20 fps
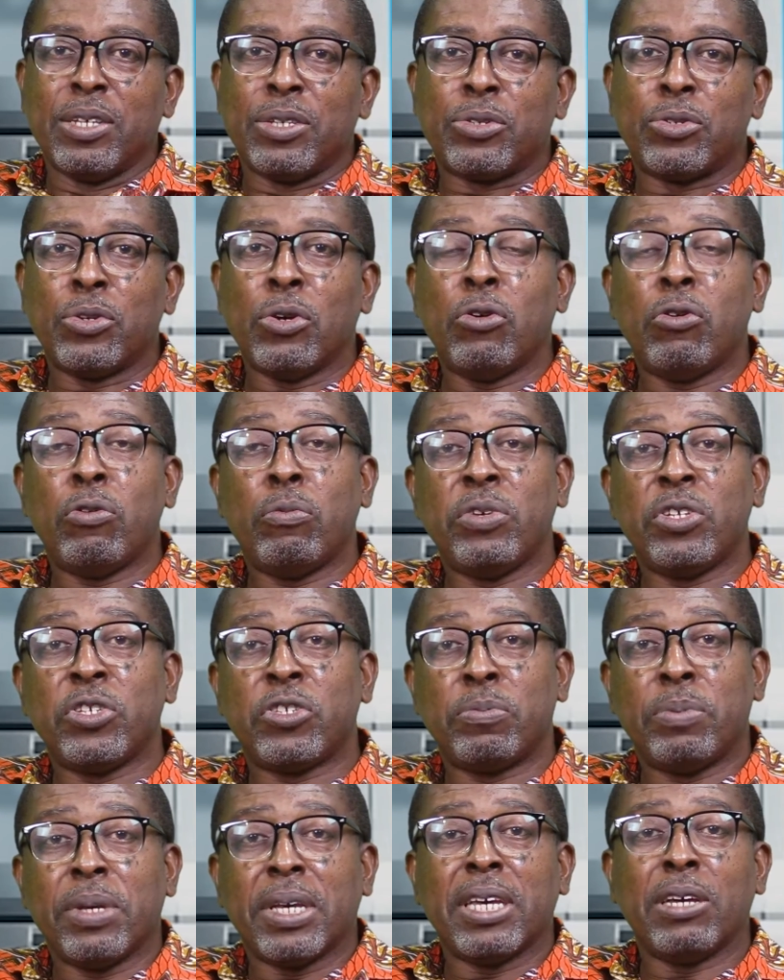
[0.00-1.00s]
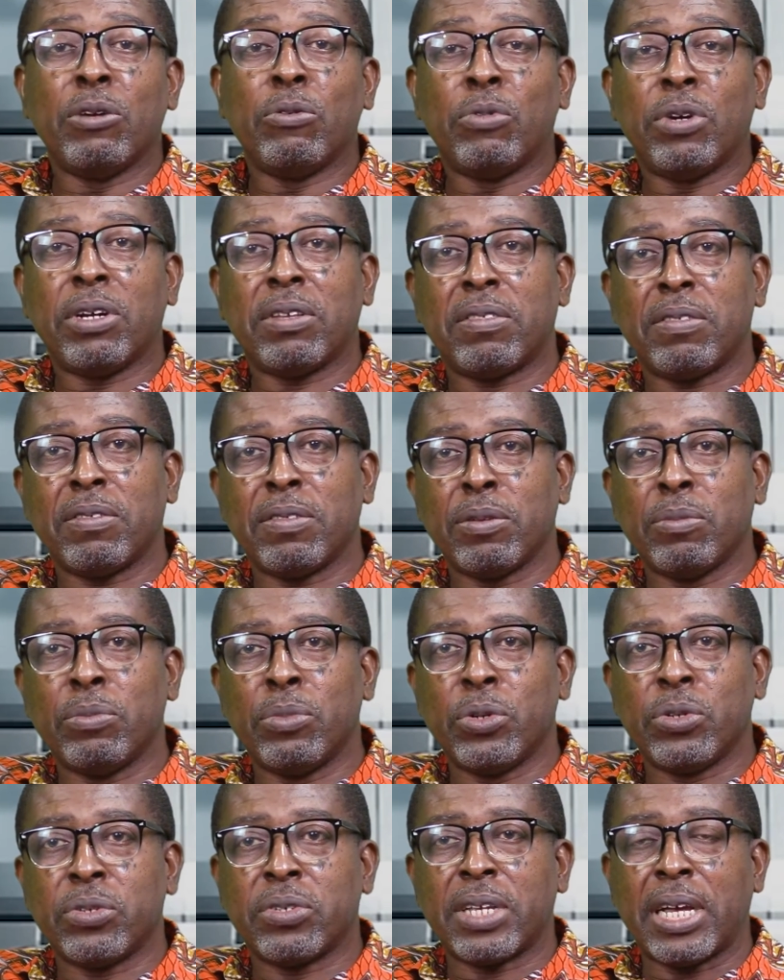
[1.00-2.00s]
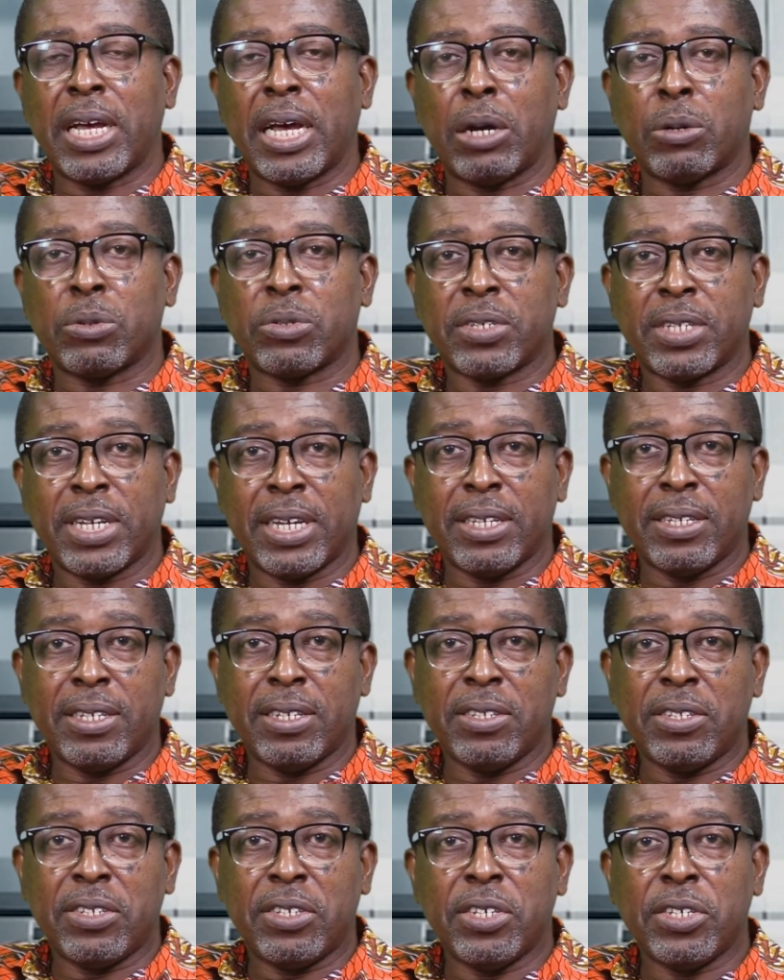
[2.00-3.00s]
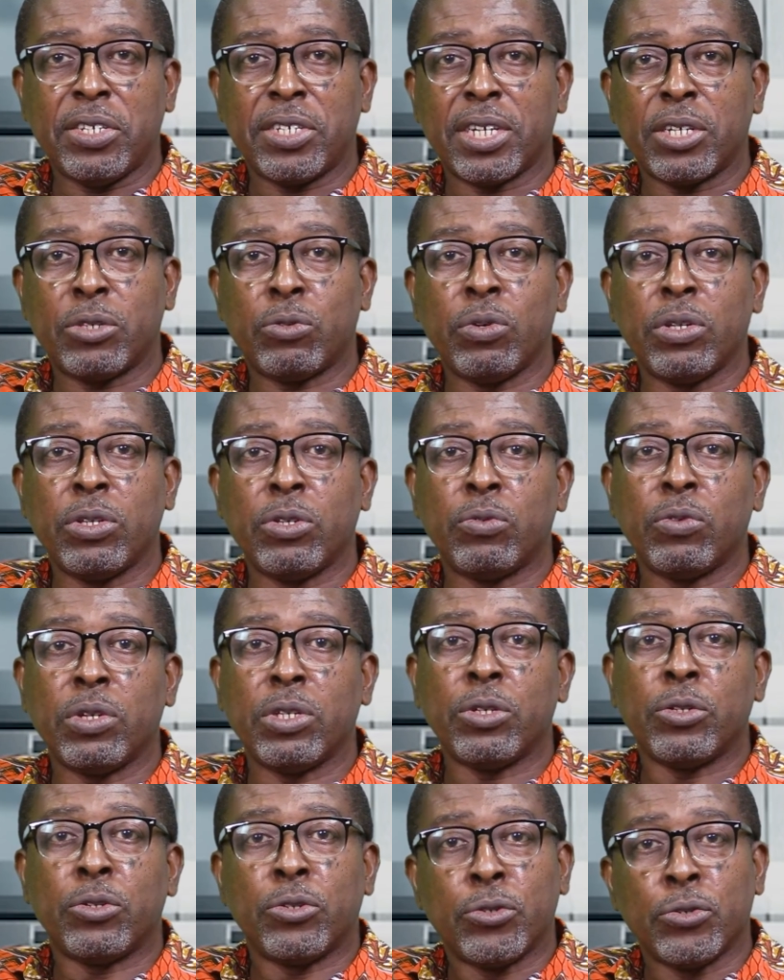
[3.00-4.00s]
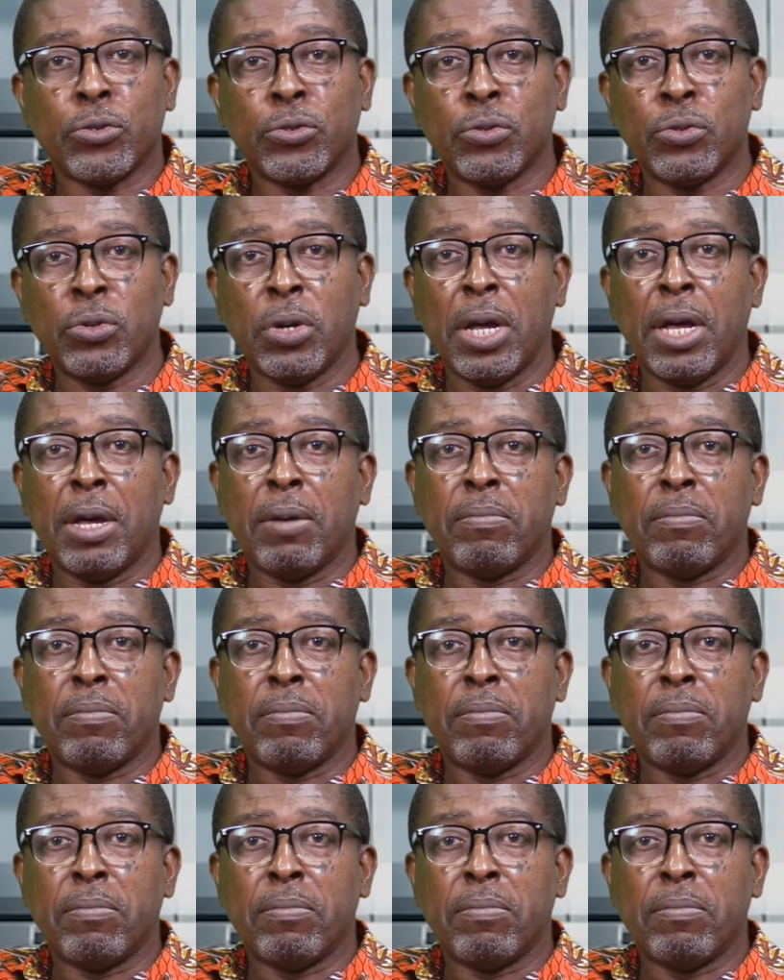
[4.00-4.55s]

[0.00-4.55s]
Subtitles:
So we've been speaking with the most outstanding teacher 2022,